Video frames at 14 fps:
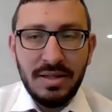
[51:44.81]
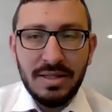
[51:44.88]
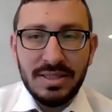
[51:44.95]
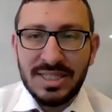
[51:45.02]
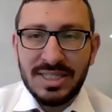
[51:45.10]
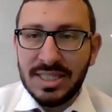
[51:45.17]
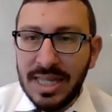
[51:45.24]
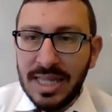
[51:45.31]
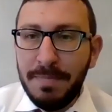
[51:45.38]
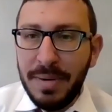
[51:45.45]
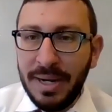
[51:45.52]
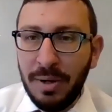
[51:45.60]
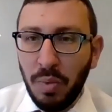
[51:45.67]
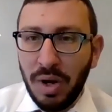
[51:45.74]

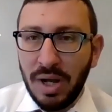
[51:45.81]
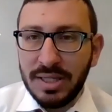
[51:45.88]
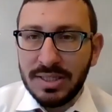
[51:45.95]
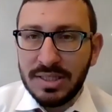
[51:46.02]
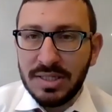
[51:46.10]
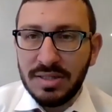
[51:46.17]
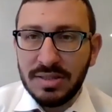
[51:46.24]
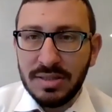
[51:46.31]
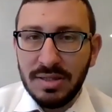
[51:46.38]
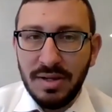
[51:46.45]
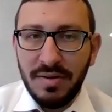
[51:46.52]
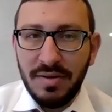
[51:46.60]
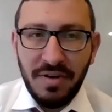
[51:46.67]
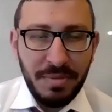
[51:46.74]
sleeping ones,
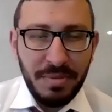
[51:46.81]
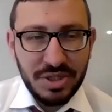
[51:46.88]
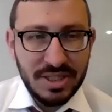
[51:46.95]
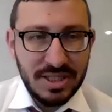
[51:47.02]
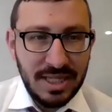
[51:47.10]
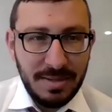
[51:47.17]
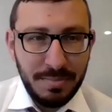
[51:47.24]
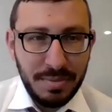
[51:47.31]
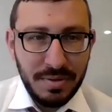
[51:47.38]
from your sleep.